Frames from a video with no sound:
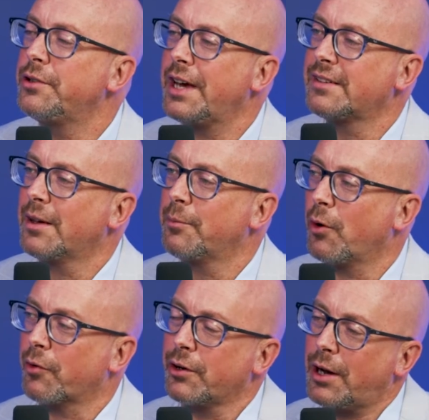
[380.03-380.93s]
take something
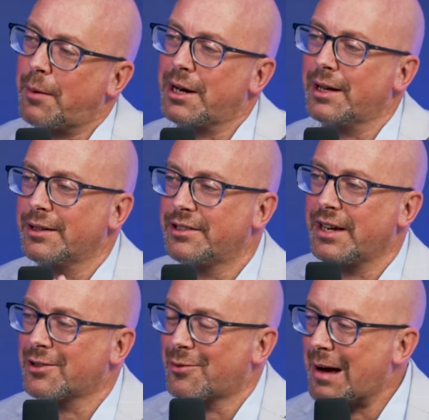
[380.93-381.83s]
over, I'm going to
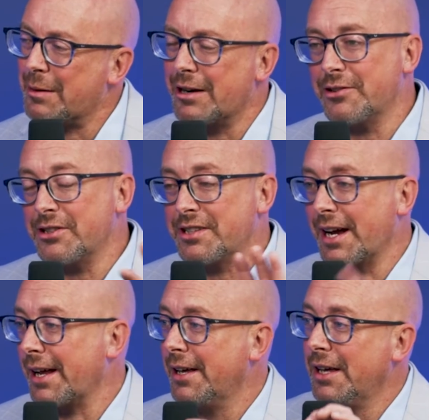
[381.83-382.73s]
chase a rabbit here for just a
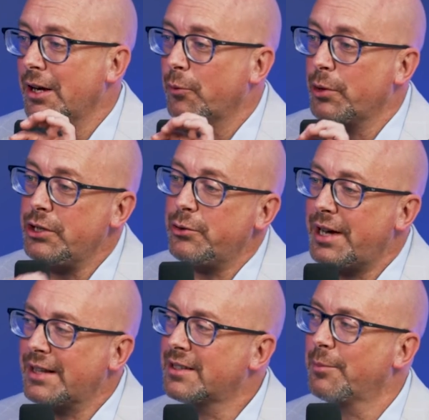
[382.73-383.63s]
second. Yeah. When you
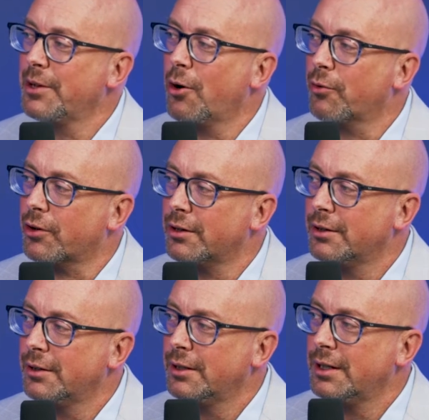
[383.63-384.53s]
take something over,
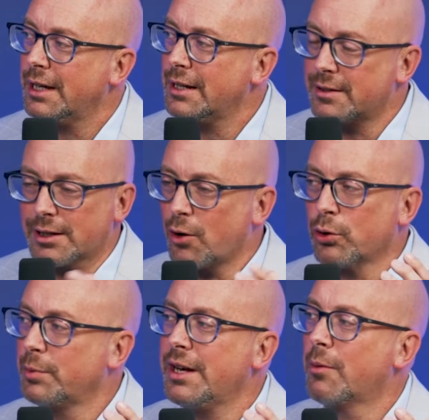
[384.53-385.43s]
is the goal
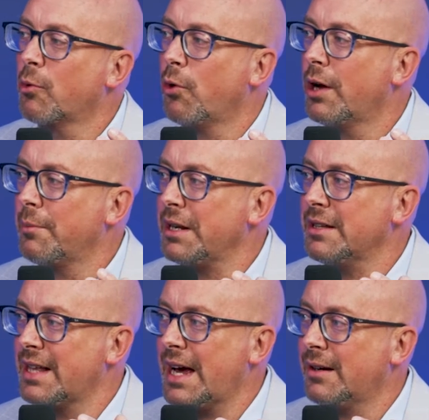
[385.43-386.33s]
to be number one? I mean,
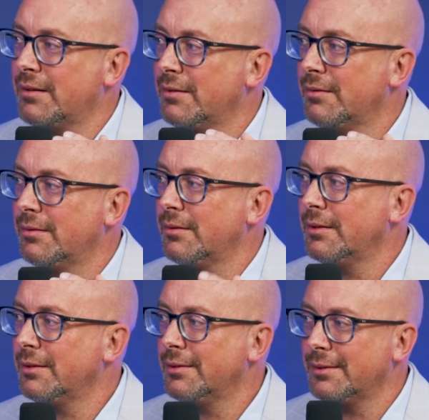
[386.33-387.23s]
is that? Oh.
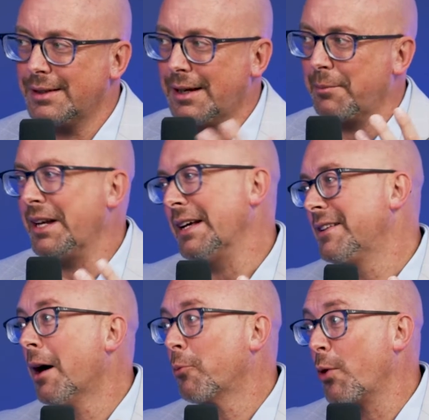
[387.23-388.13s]
I mean, a
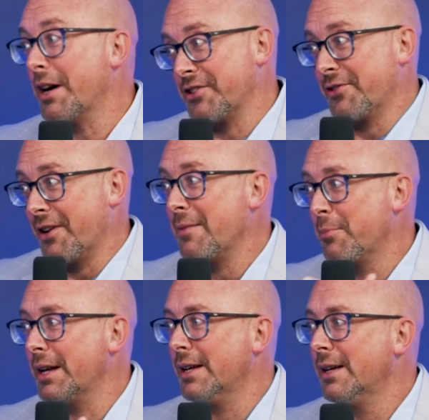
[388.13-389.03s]
dumb question, right?
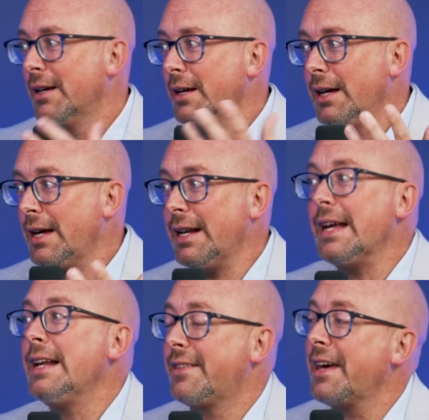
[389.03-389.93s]
But yeah. In
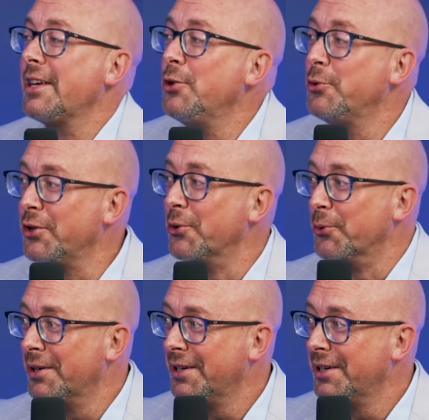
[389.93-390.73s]
anything you do.